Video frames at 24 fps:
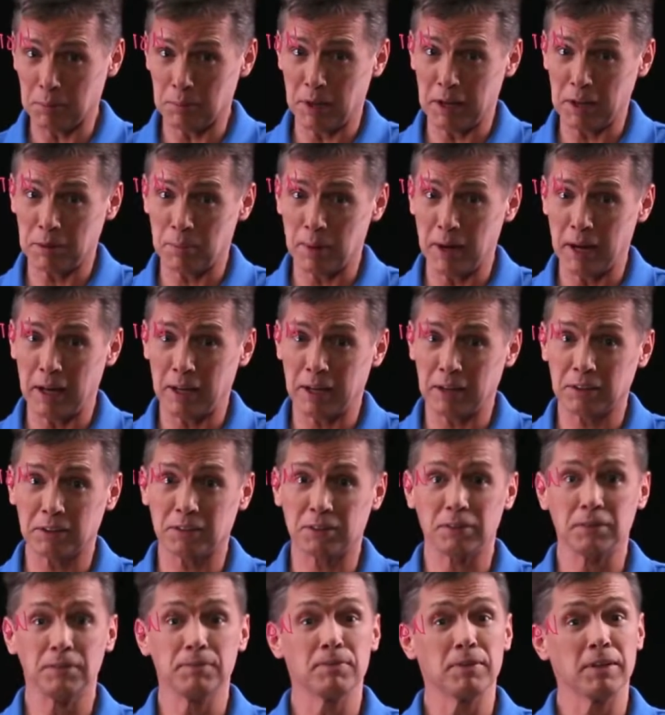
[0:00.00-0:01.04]
in
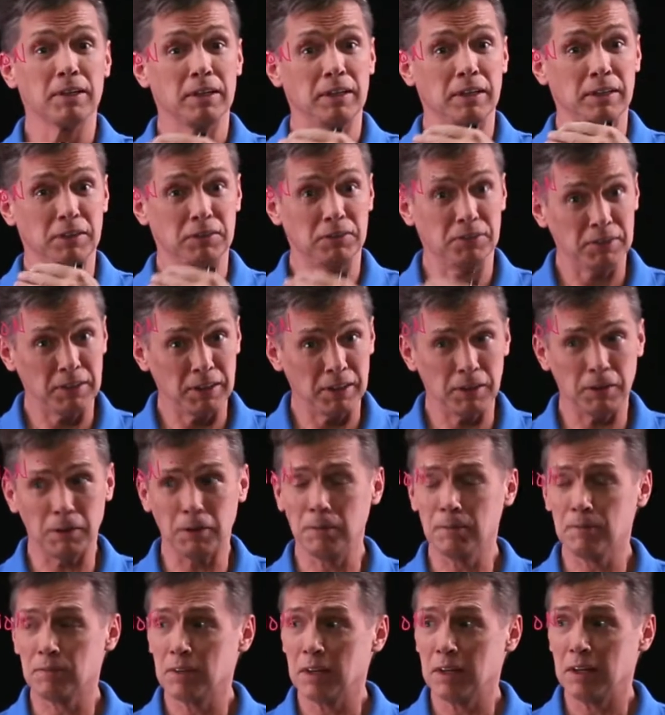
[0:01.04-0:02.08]
mathematics. And the
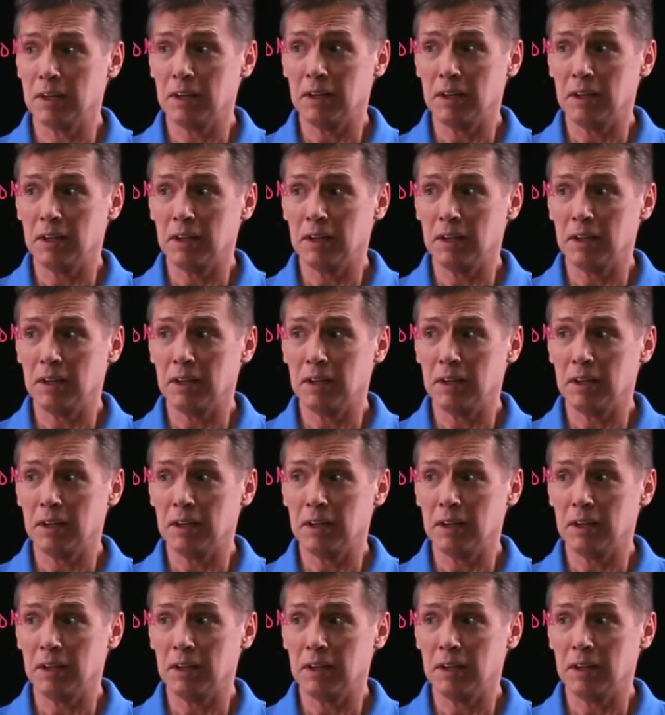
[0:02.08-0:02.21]
skill